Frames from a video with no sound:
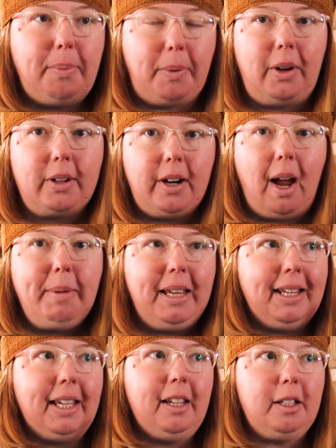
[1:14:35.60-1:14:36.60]
I
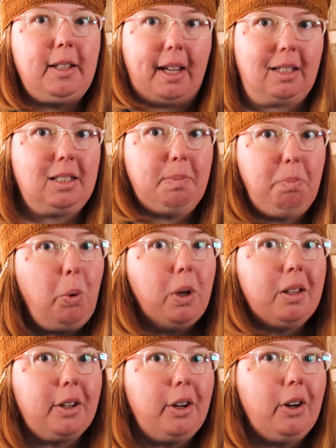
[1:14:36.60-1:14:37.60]
mean, it could like
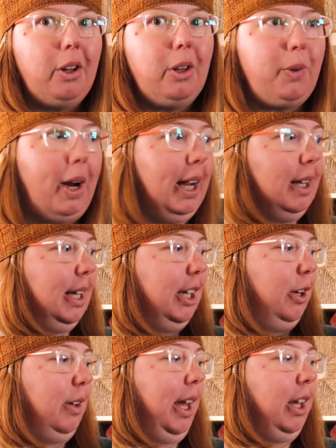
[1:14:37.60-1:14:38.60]
spoil a girl, right? Like,
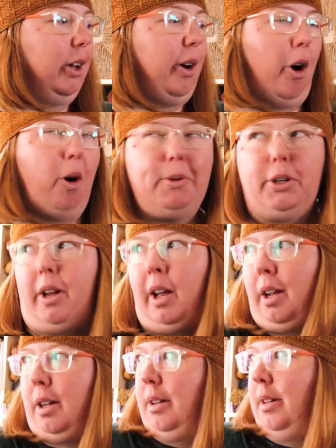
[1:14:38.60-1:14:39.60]
you're like, you go home and you're
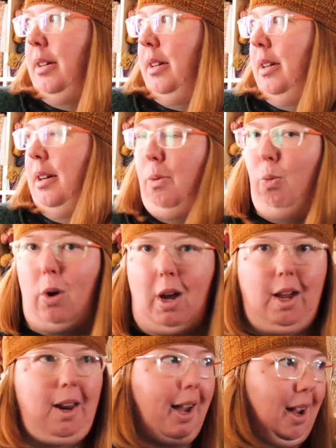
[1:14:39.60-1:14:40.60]
like,
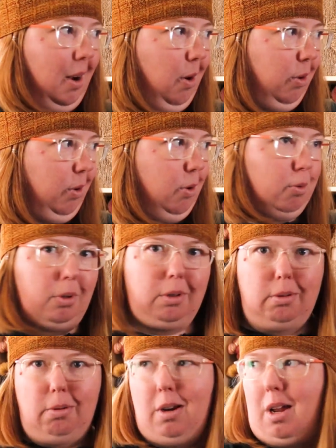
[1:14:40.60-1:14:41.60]
what? I gotta go to the grocery
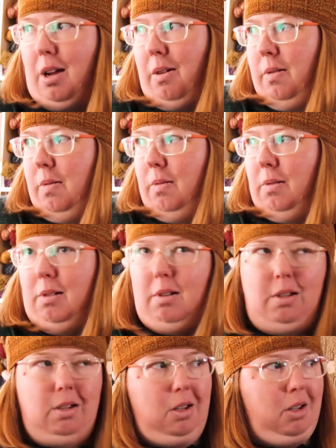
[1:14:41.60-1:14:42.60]
store now?
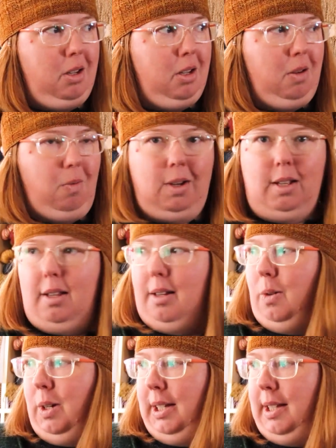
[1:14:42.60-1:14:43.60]
What?
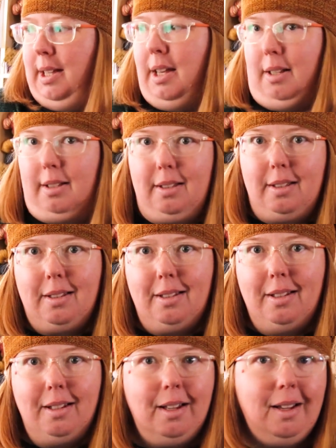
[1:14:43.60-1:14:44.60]
What's this?
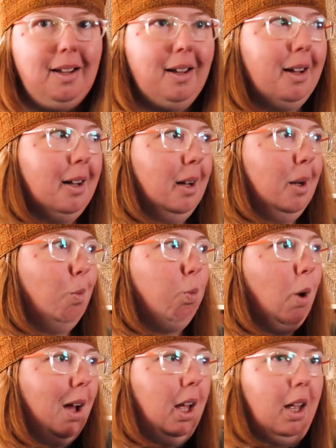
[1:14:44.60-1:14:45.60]

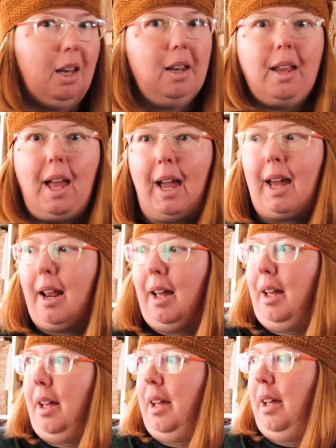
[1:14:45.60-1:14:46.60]
What? I
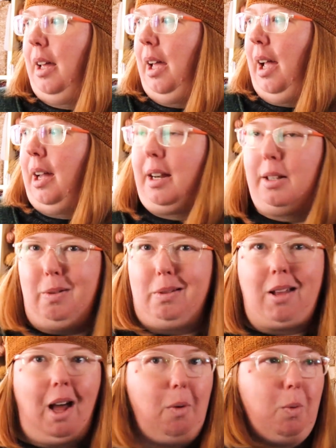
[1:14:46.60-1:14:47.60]
gotta do
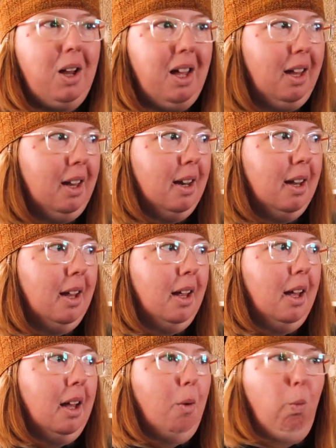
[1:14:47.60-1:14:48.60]
what?
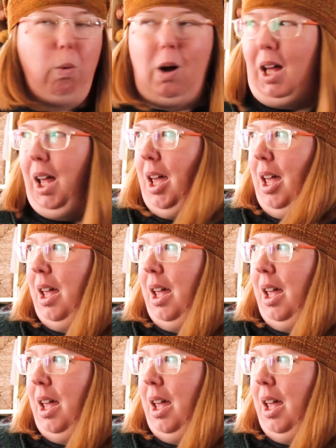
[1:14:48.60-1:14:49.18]
What?